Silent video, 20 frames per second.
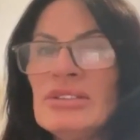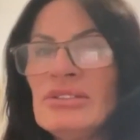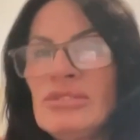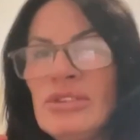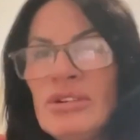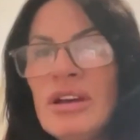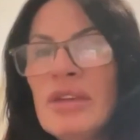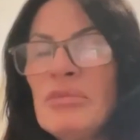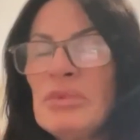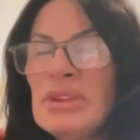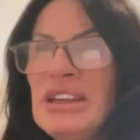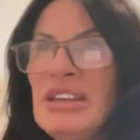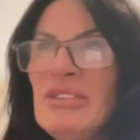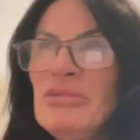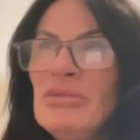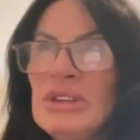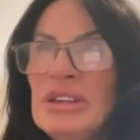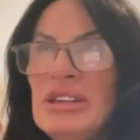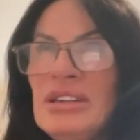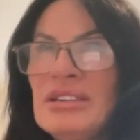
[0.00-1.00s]
Do I
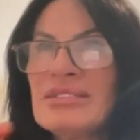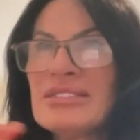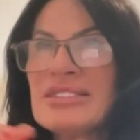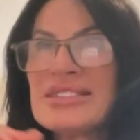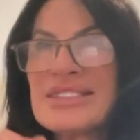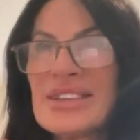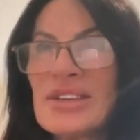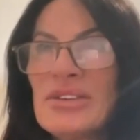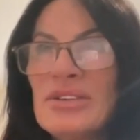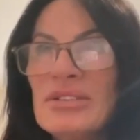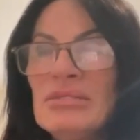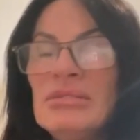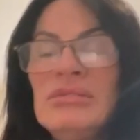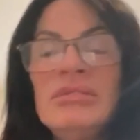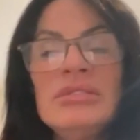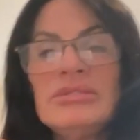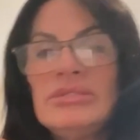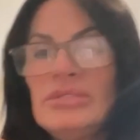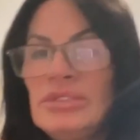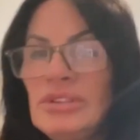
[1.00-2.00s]
believe we're here in a school?
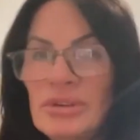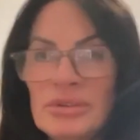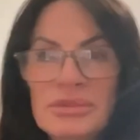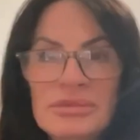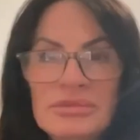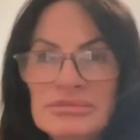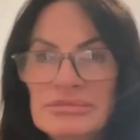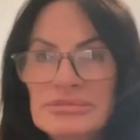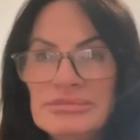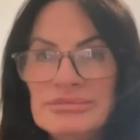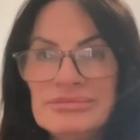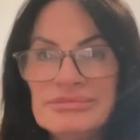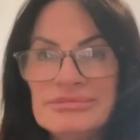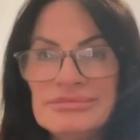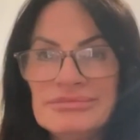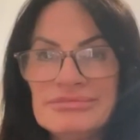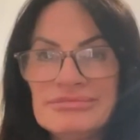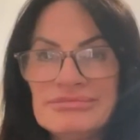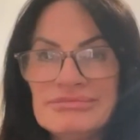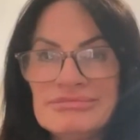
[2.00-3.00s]
No.
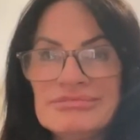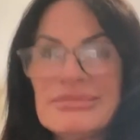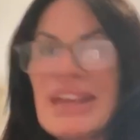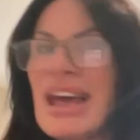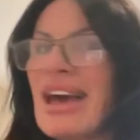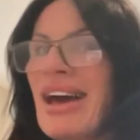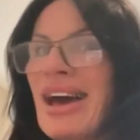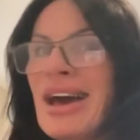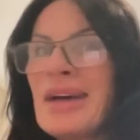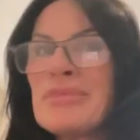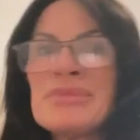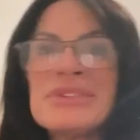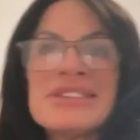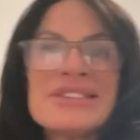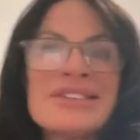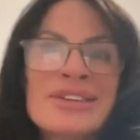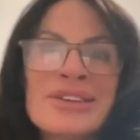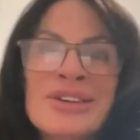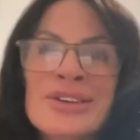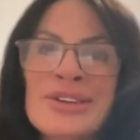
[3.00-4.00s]

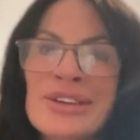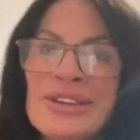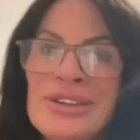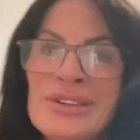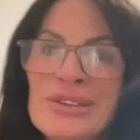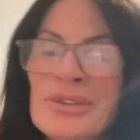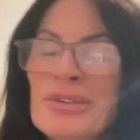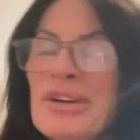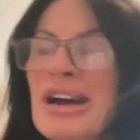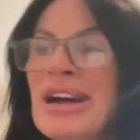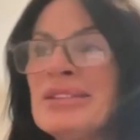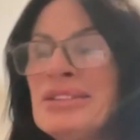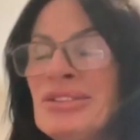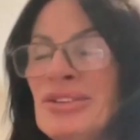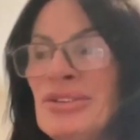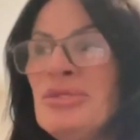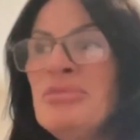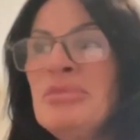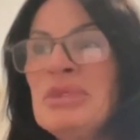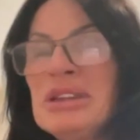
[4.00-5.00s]
Absolutely not. I
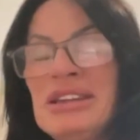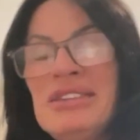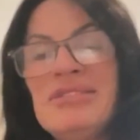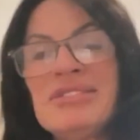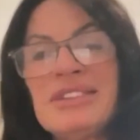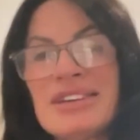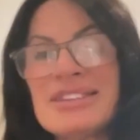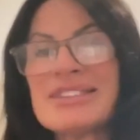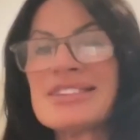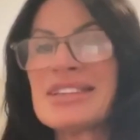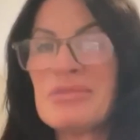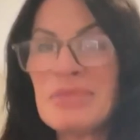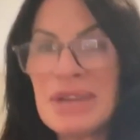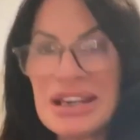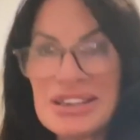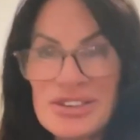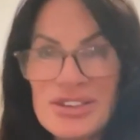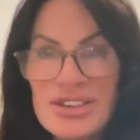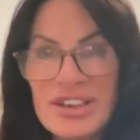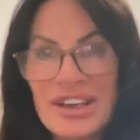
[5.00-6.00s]
do believe that's a
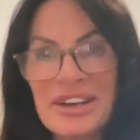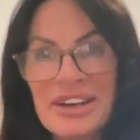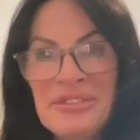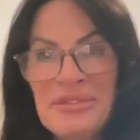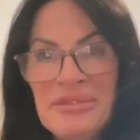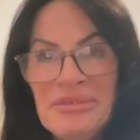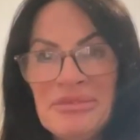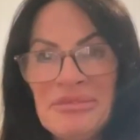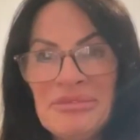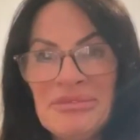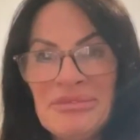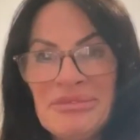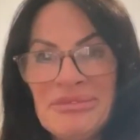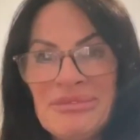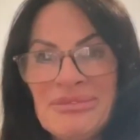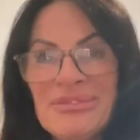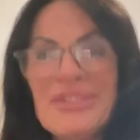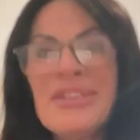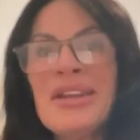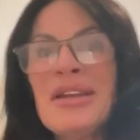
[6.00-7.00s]
mantra.
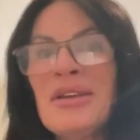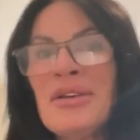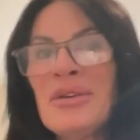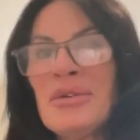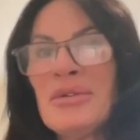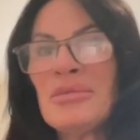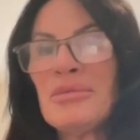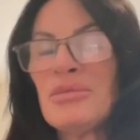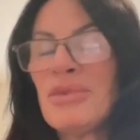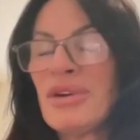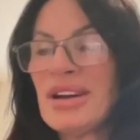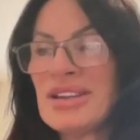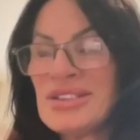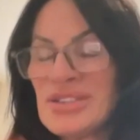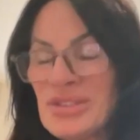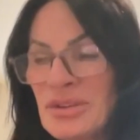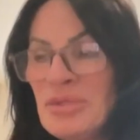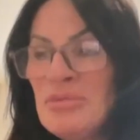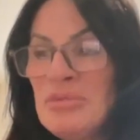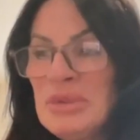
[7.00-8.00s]
What I
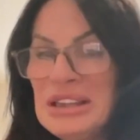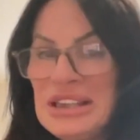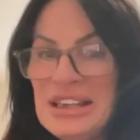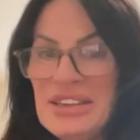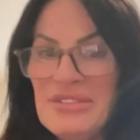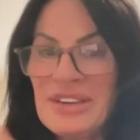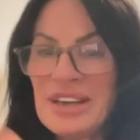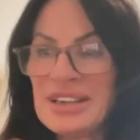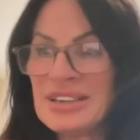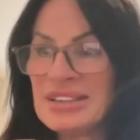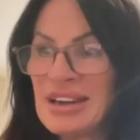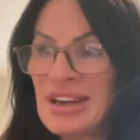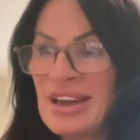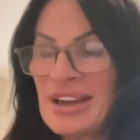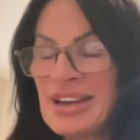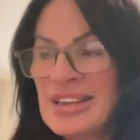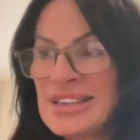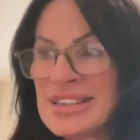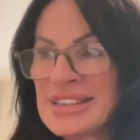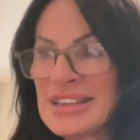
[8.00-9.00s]
do believe in
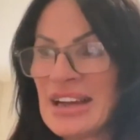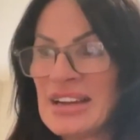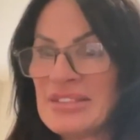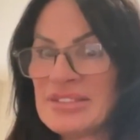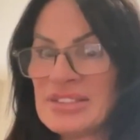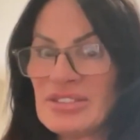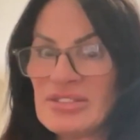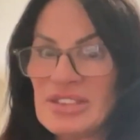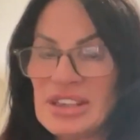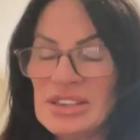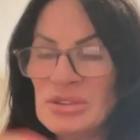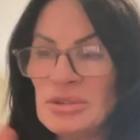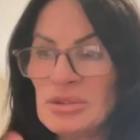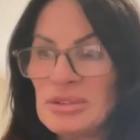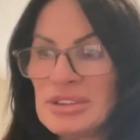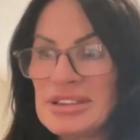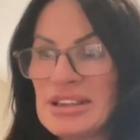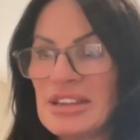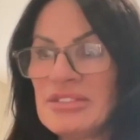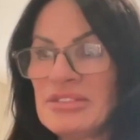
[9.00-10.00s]
is, after reading
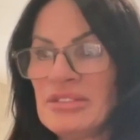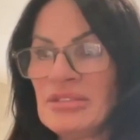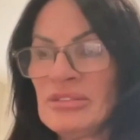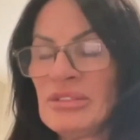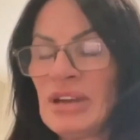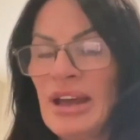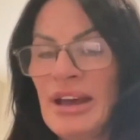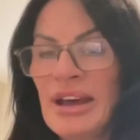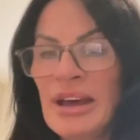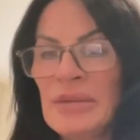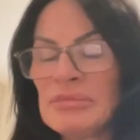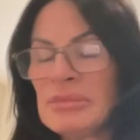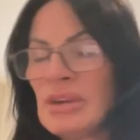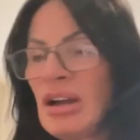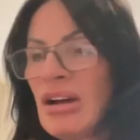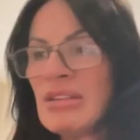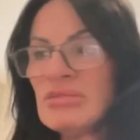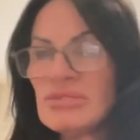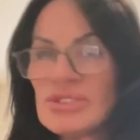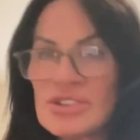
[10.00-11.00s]
all the different
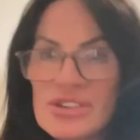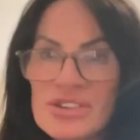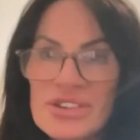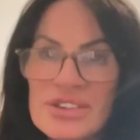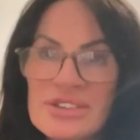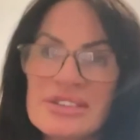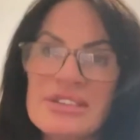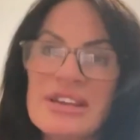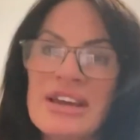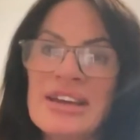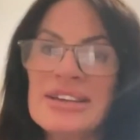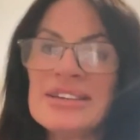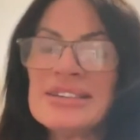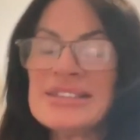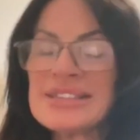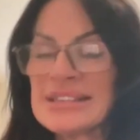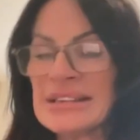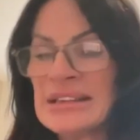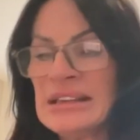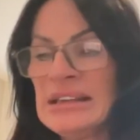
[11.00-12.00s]
cultures and
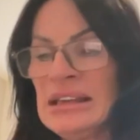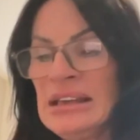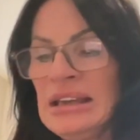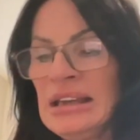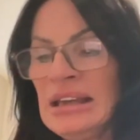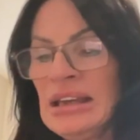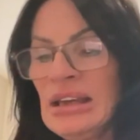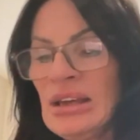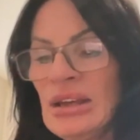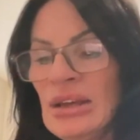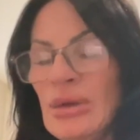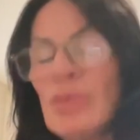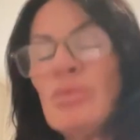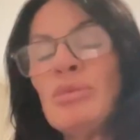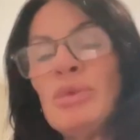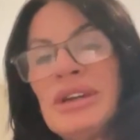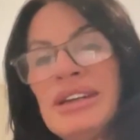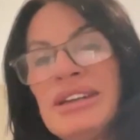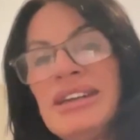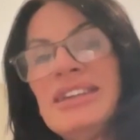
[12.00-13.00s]
things,
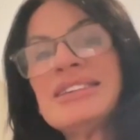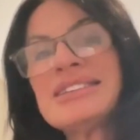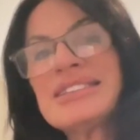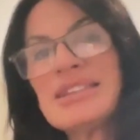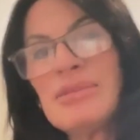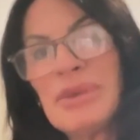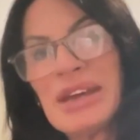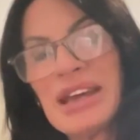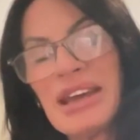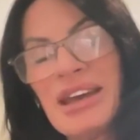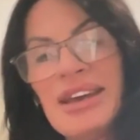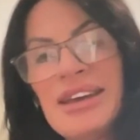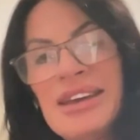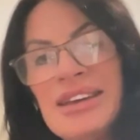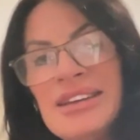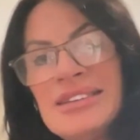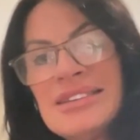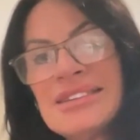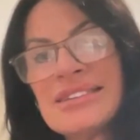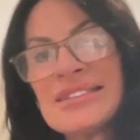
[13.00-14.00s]
we're here to be
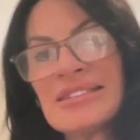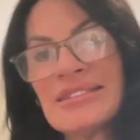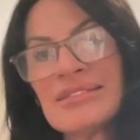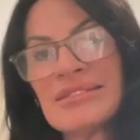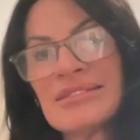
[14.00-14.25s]
kind.